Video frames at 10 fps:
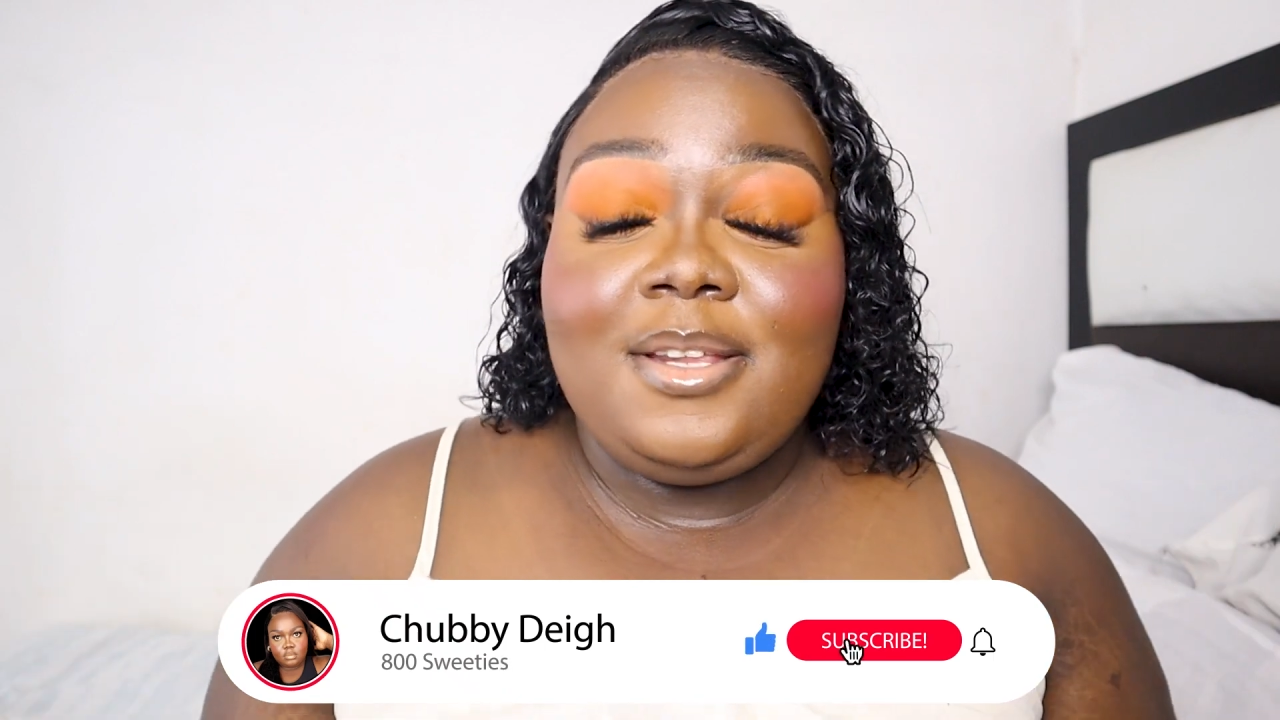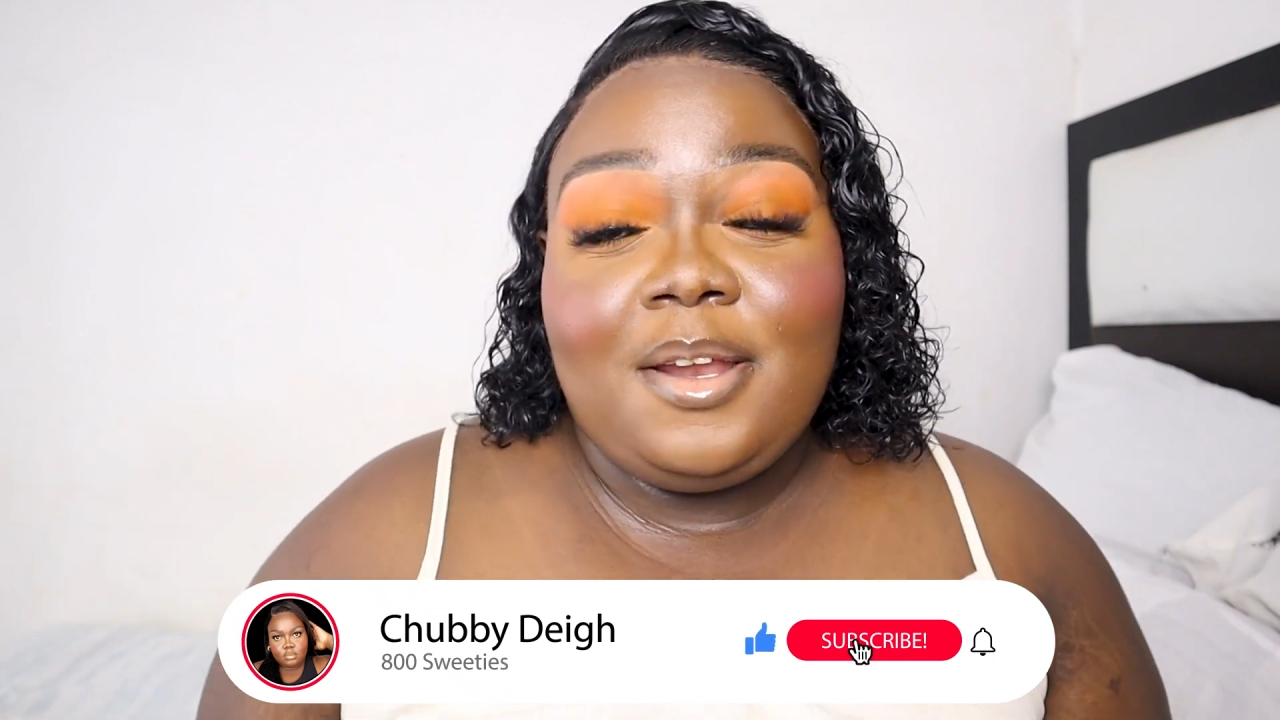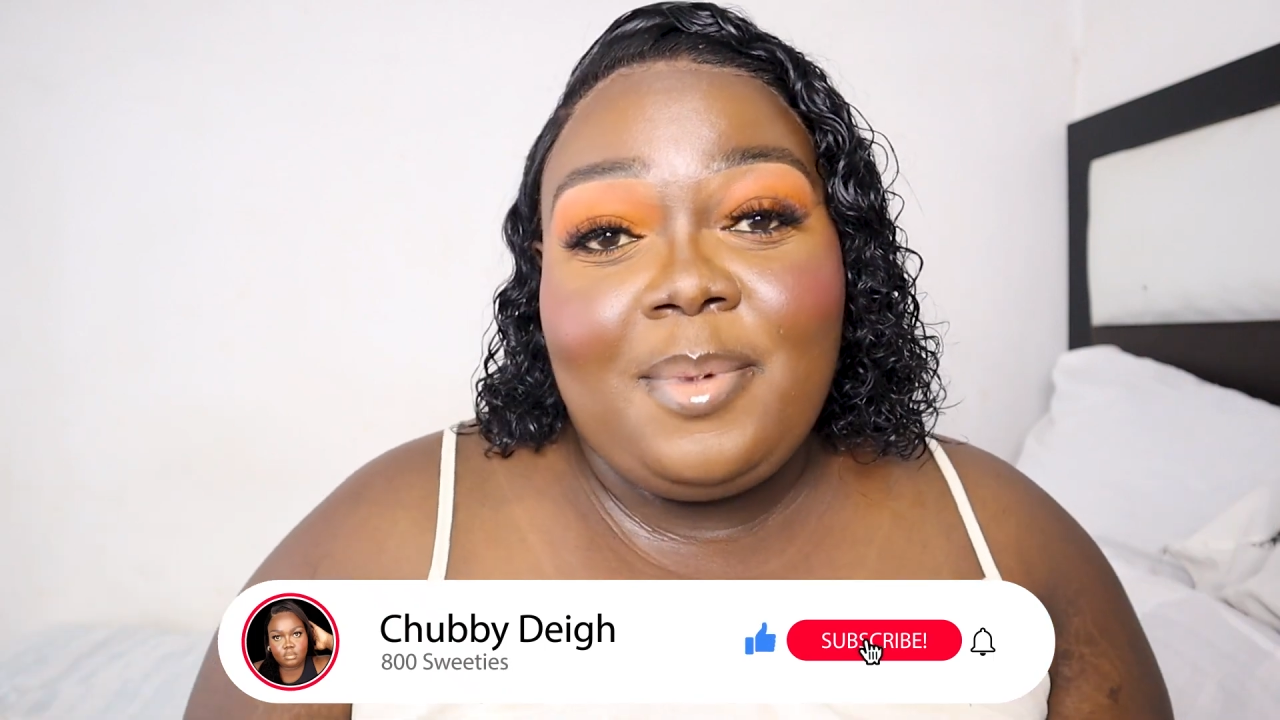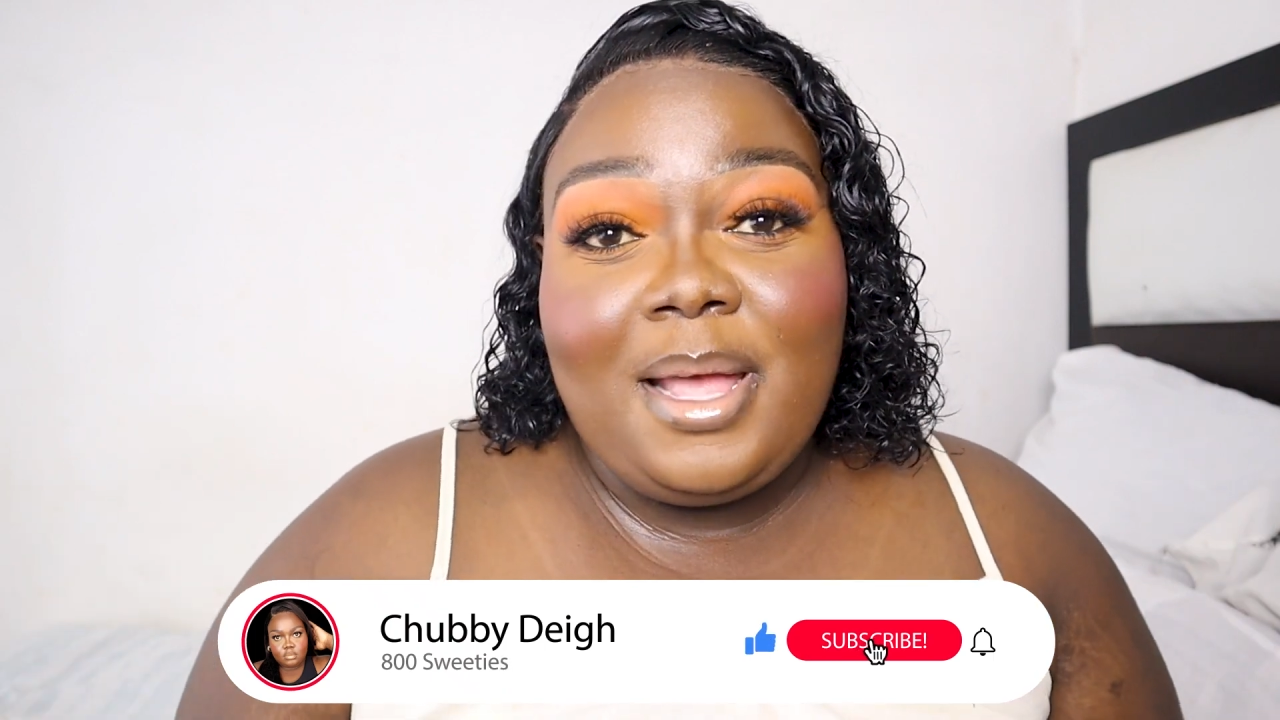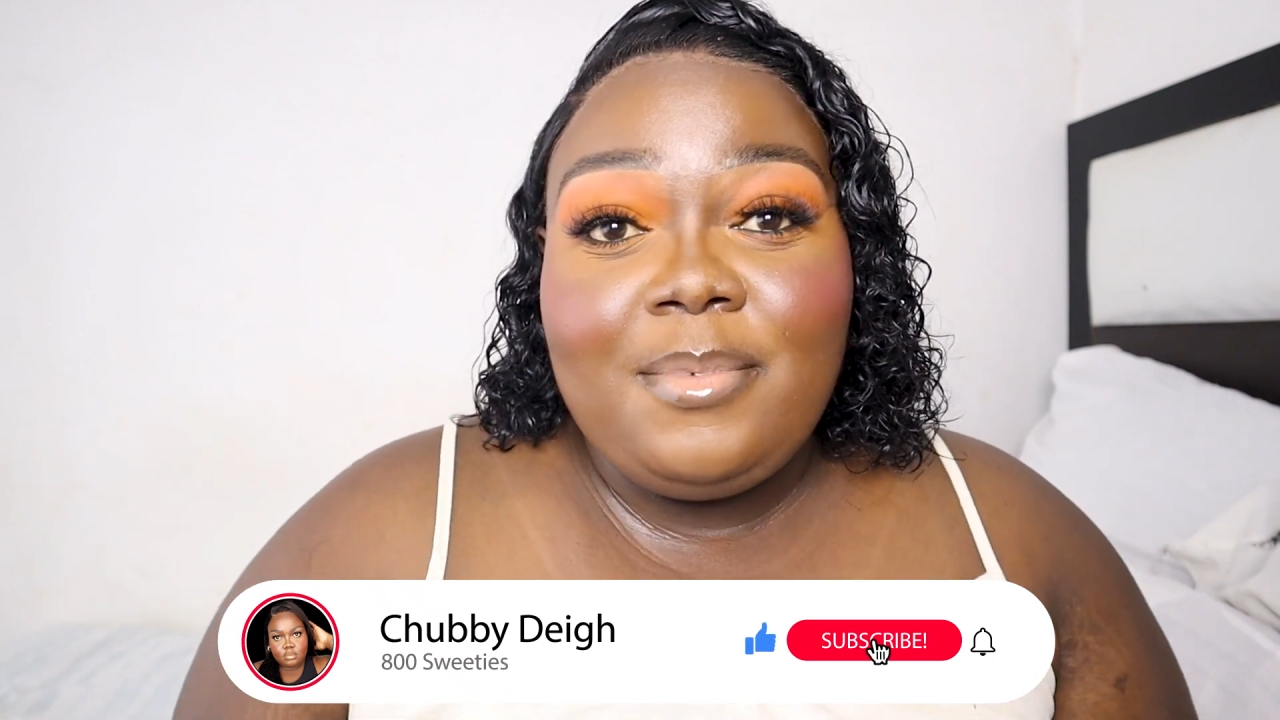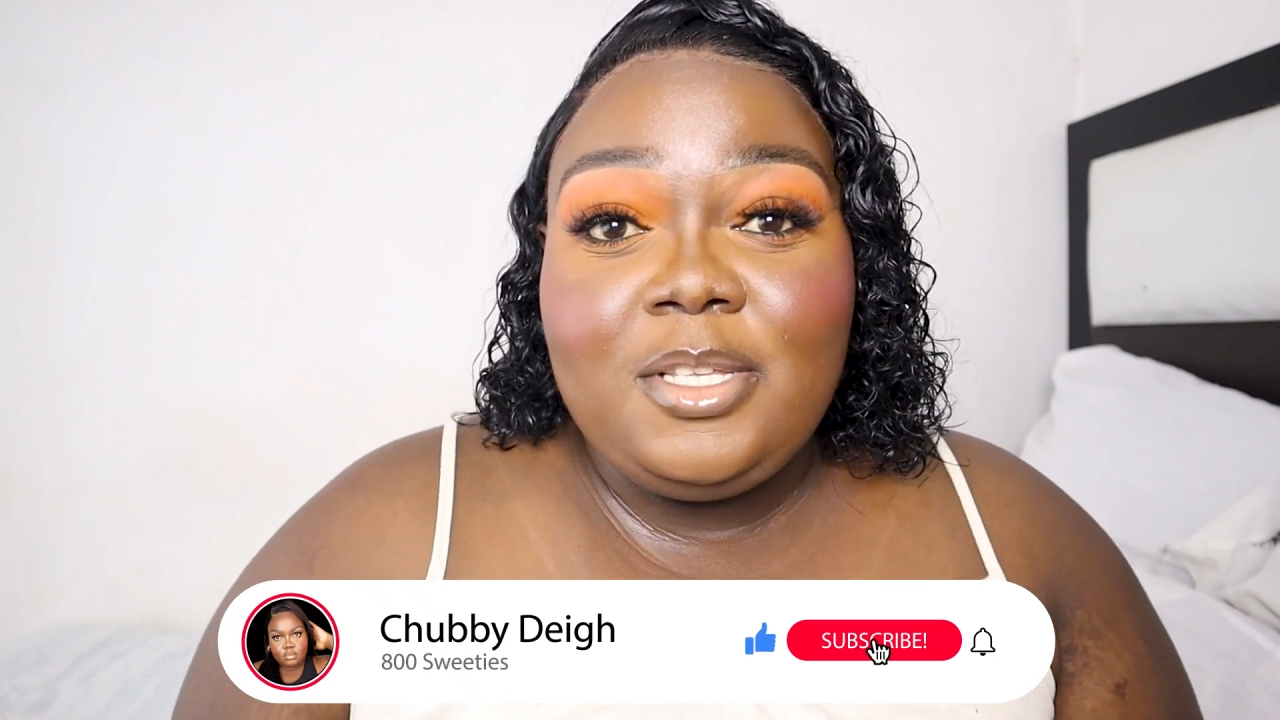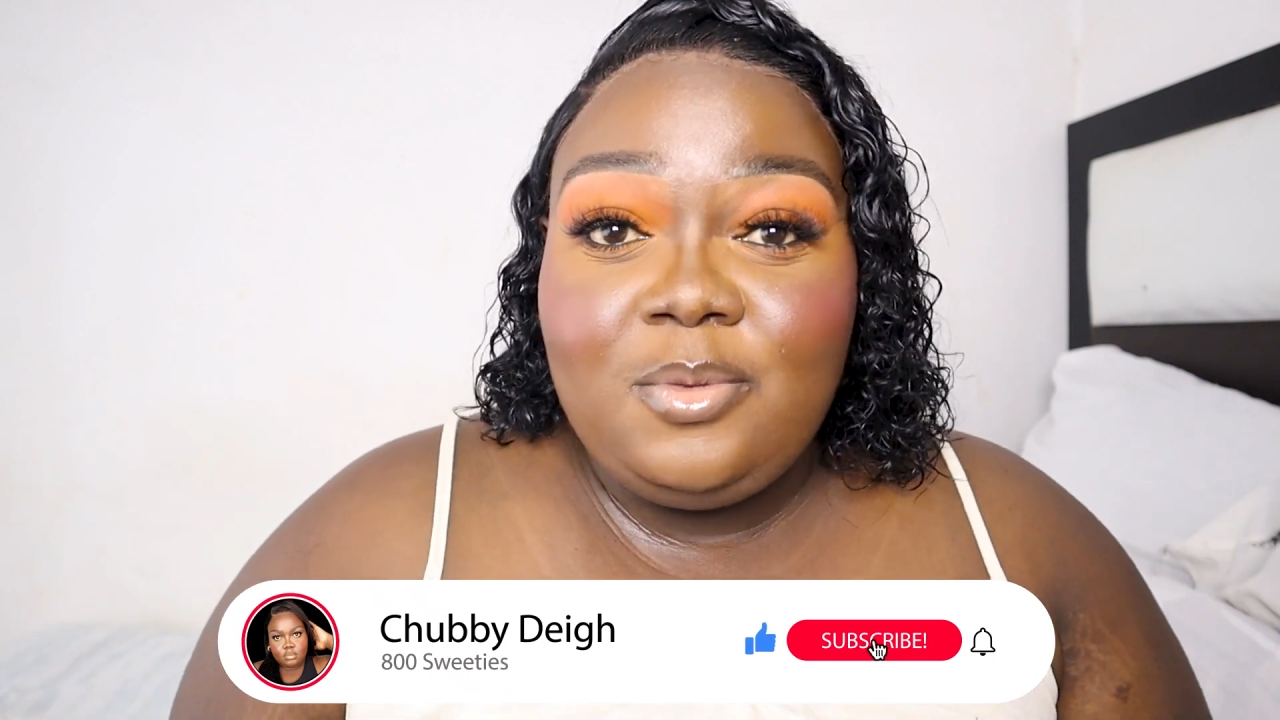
that you become a